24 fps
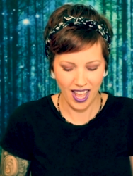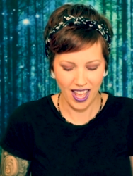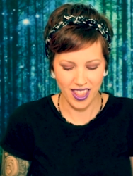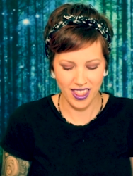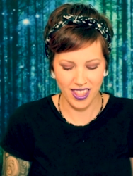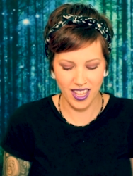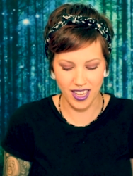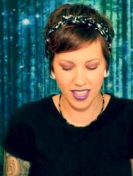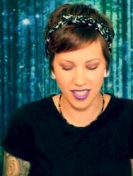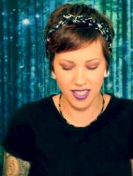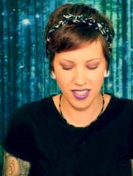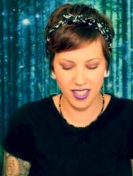
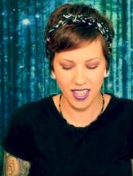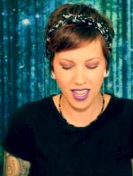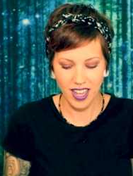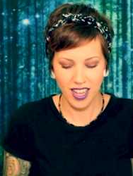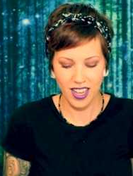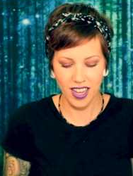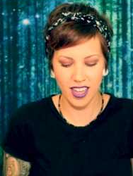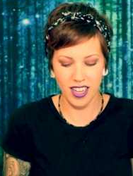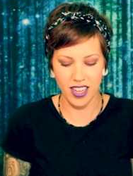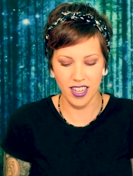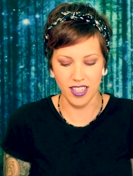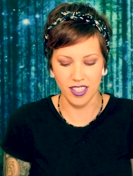This
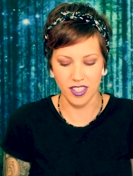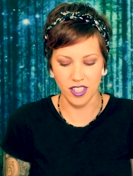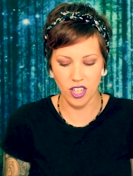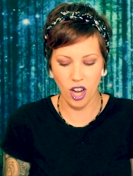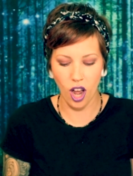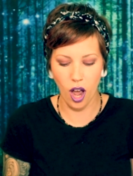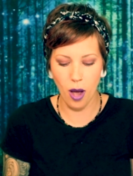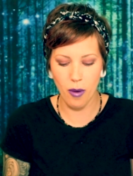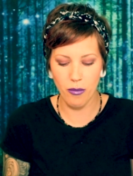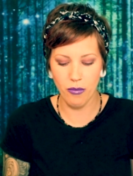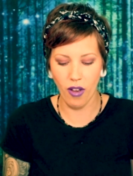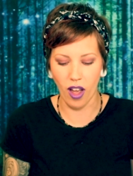is
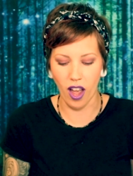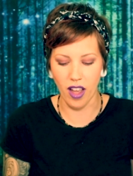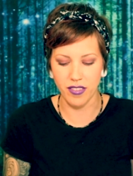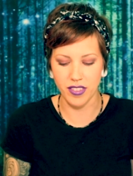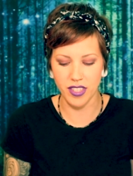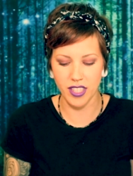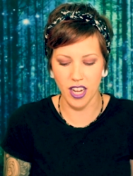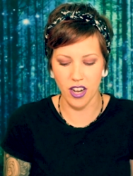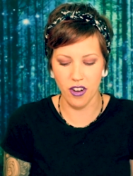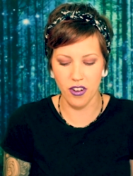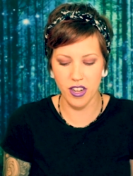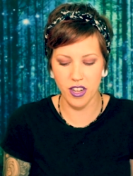Top 5
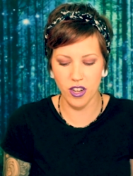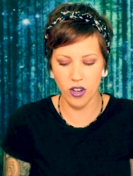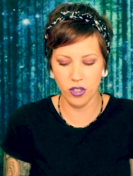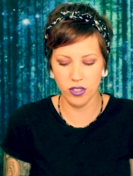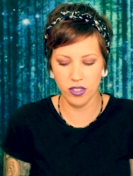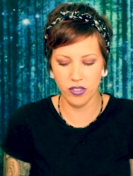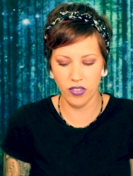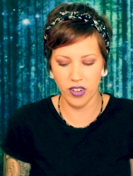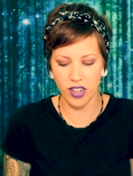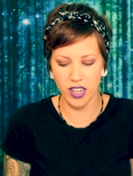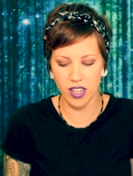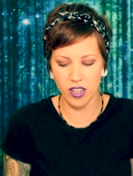Scary
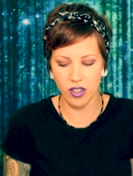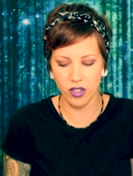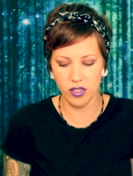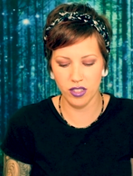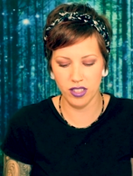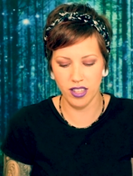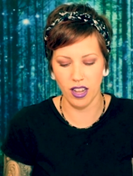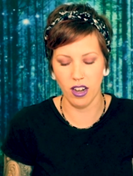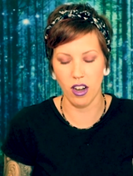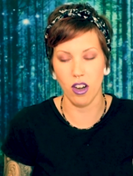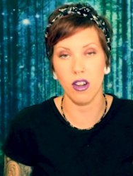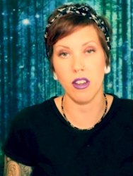Ghost Videos
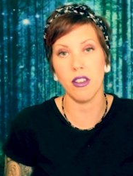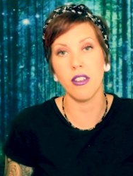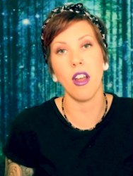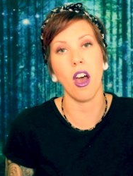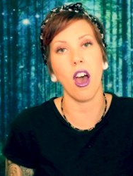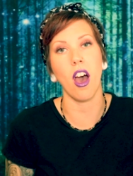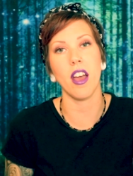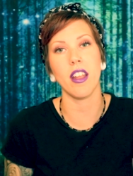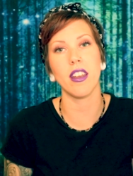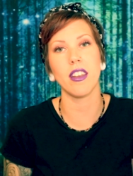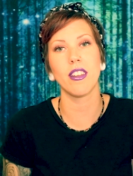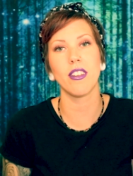That Are
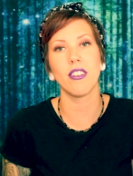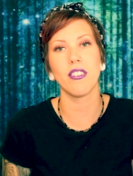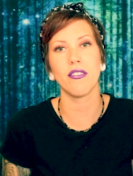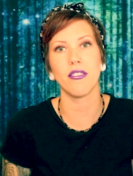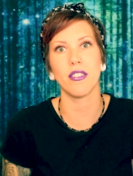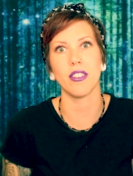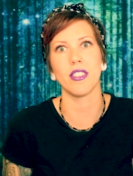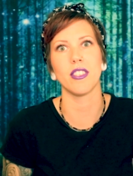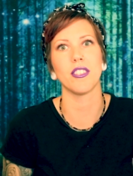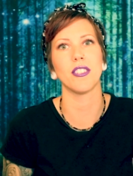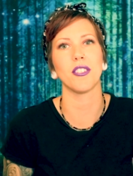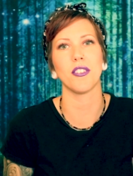Not
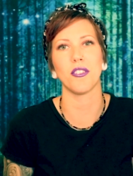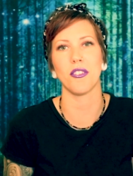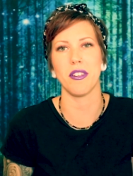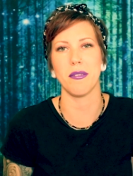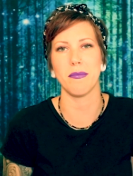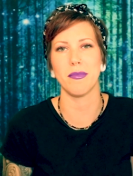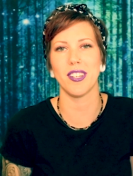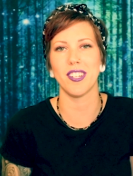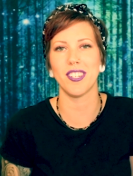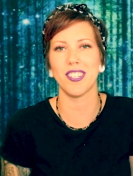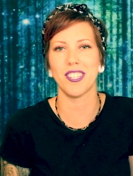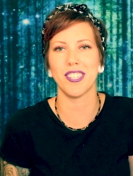for the
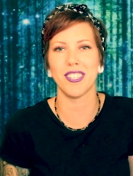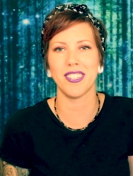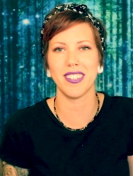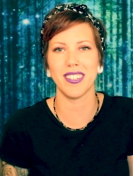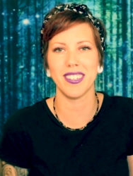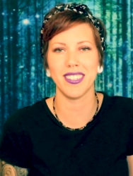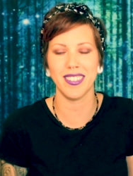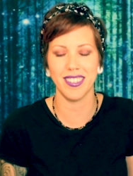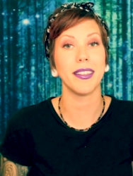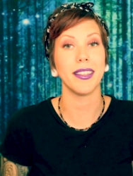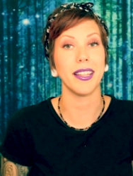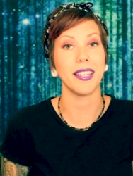Screamish.
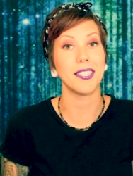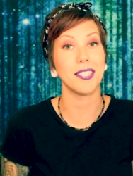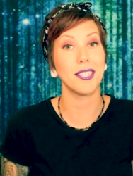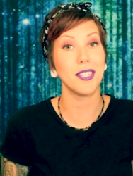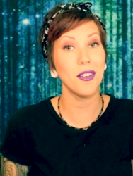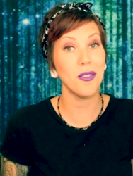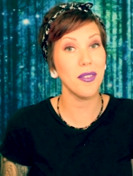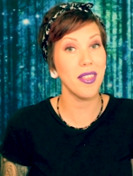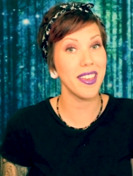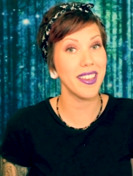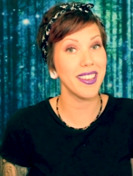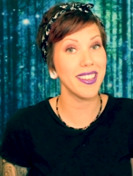Let's do
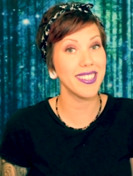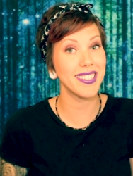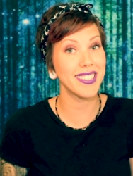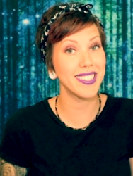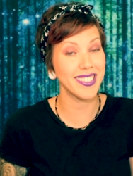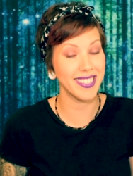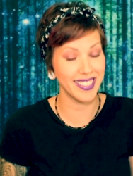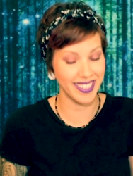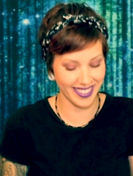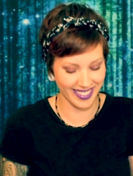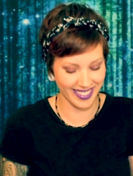this!